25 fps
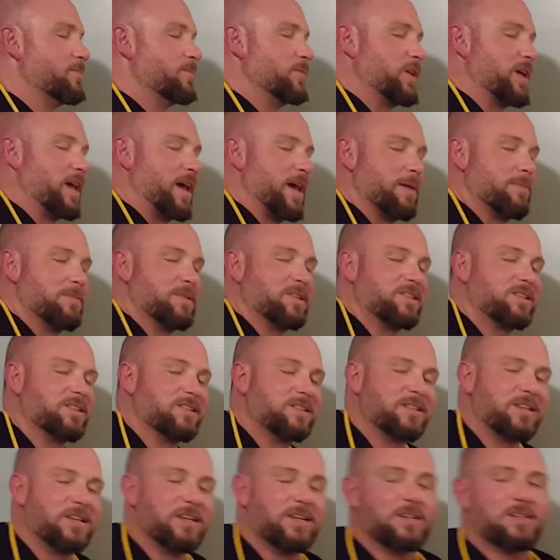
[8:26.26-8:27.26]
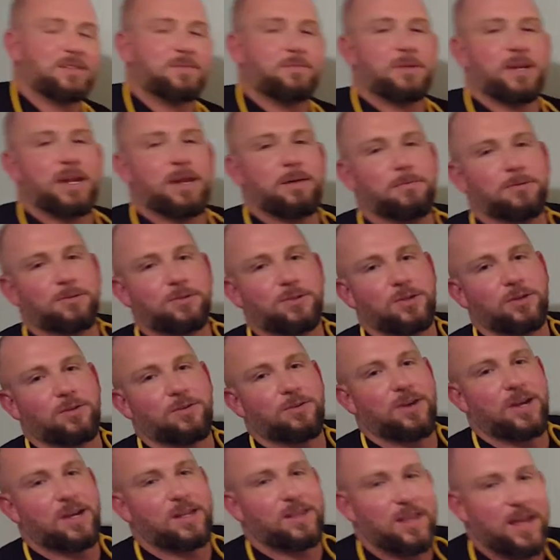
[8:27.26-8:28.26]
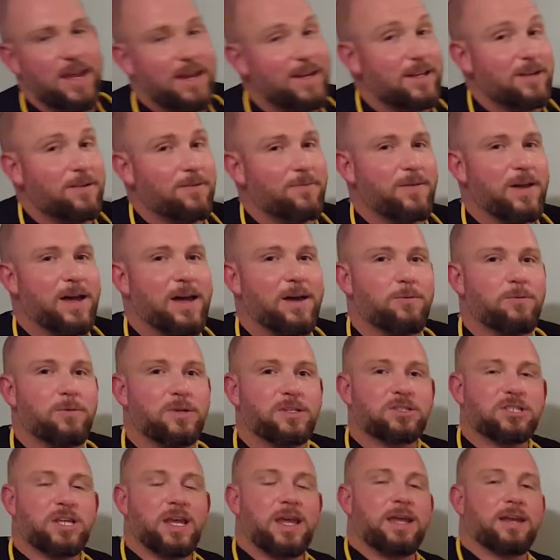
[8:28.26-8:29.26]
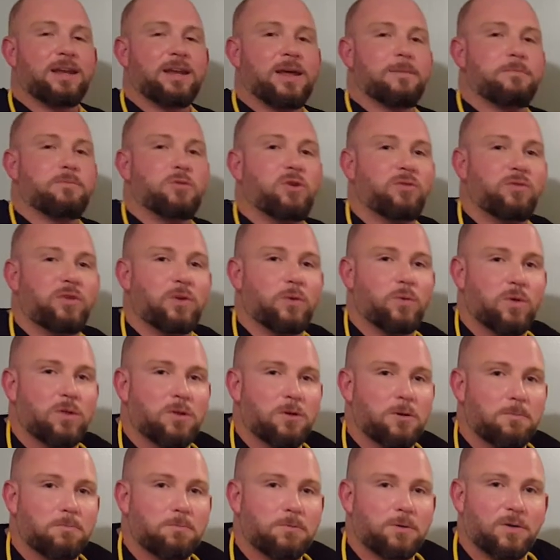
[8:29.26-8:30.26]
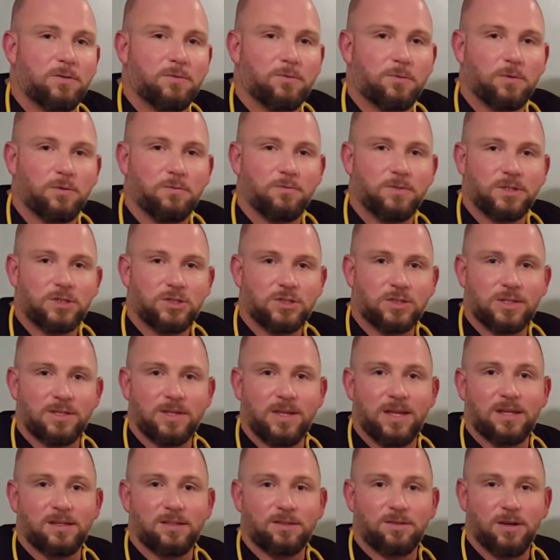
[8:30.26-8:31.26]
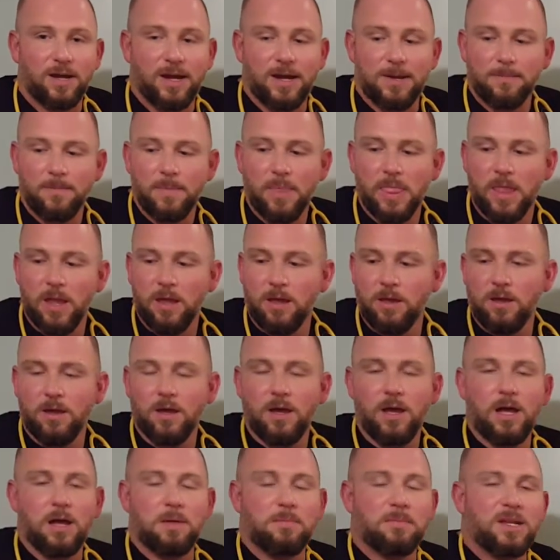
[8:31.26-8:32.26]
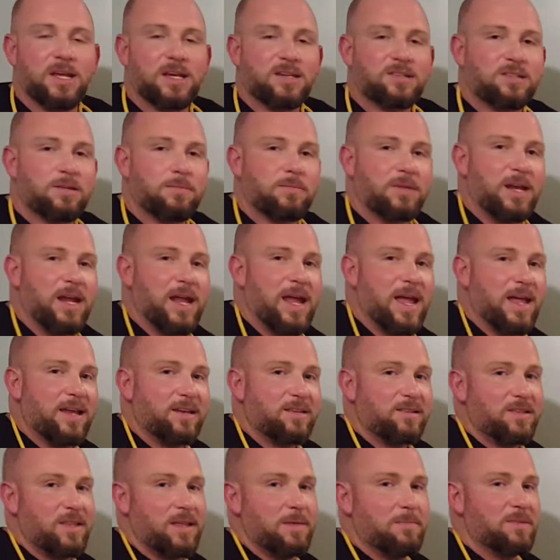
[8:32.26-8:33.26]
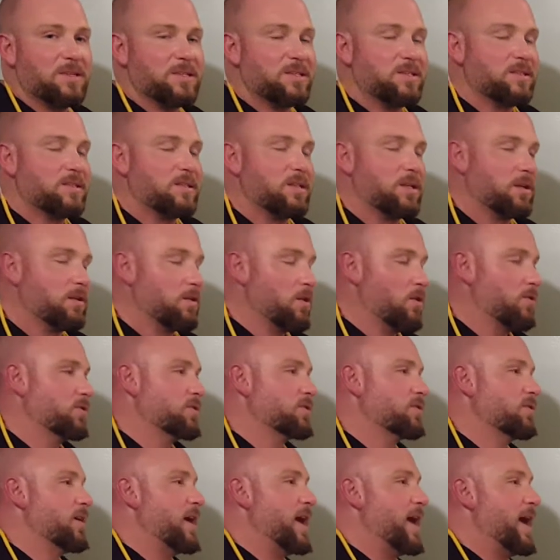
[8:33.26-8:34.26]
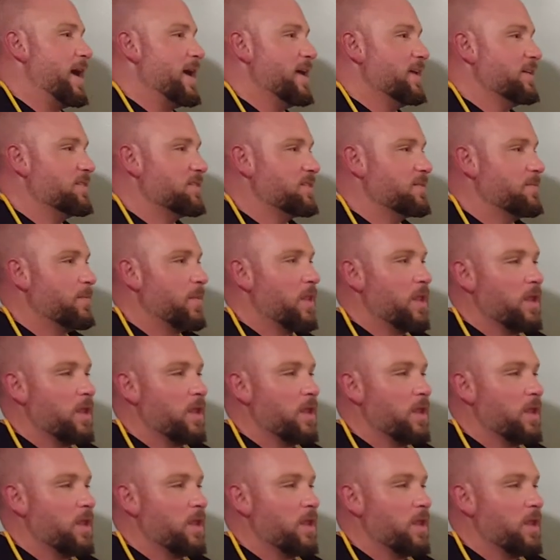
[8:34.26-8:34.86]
Okay, Mrs. T has been able to correctly identify which hand I'm moving with her peripheral vision, and that's great. Next, I'm going to ask that Mrs. T close her eyes.